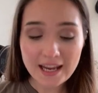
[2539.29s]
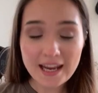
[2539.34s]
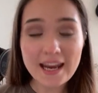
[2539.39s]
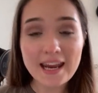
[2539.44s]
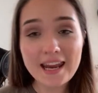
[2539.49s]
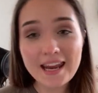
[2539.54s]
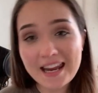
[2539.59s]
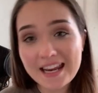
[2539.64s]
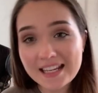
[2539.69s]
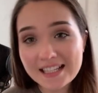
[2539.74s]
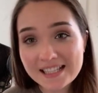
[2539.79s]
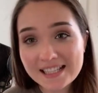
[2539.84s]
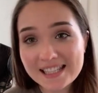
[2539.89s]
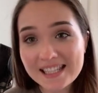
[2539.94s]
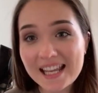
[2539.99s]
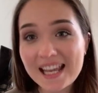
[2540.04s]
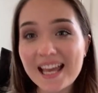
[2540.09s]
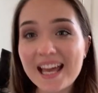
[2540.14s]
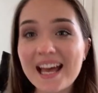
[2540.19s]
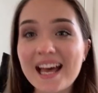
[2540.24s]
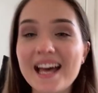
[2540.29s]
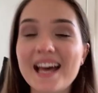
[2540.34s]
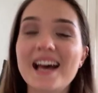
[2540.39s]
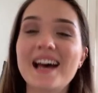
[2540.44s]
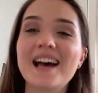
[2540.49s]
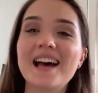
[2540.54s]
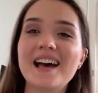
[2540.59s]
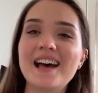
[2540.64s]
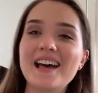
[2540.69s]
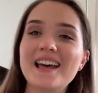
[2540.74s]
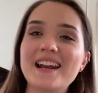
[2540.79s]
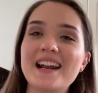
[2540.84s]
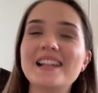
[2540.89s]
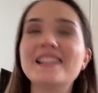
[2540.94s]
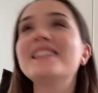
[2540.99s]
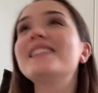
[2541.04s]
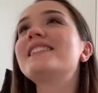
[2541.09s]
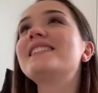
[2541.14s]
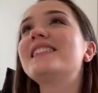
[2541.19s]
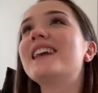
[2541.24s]
And
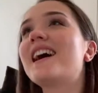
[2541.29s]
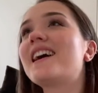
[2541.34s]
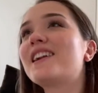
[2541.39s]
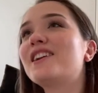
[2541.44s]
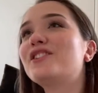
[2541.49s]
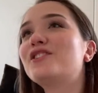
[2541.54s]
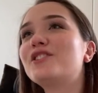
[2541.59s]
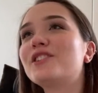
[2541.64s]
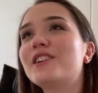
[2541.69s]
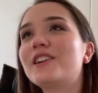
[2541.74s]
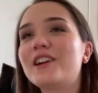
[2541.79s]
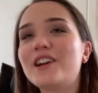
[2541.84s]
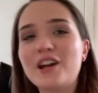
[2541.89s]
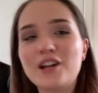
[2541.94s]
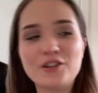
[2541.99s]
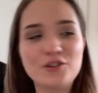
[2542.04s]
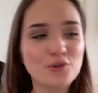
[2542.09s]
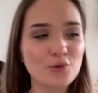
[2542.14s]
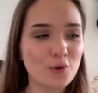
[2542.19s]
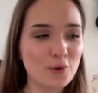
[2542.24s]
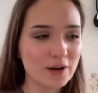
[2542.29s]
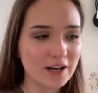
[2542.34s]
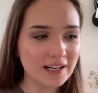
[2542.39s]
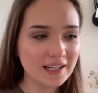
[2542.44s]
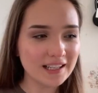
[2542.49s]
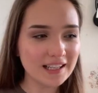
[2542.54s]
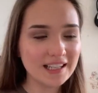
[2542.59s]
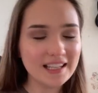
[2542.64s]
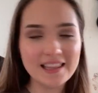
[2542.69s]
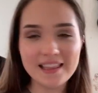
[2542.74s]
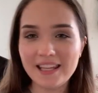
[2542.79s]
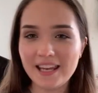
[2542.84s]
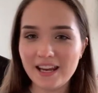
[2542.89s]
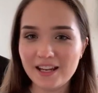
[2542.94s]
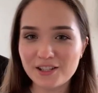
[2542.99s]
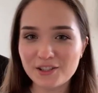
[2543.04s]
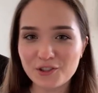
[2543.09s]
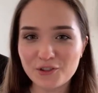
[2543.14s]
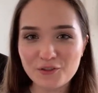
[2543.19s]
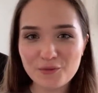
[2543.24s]
Radi started drawing in the
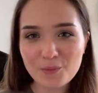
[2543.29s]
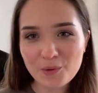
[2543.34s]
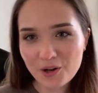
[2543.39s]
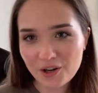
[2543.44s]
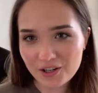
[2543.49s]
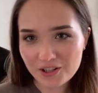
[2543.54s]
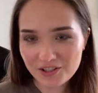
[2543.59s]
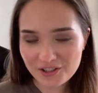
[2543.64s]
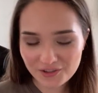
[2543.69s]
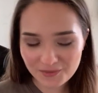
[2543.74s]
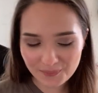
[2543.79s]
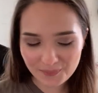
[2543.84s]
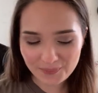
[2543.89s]
end of March.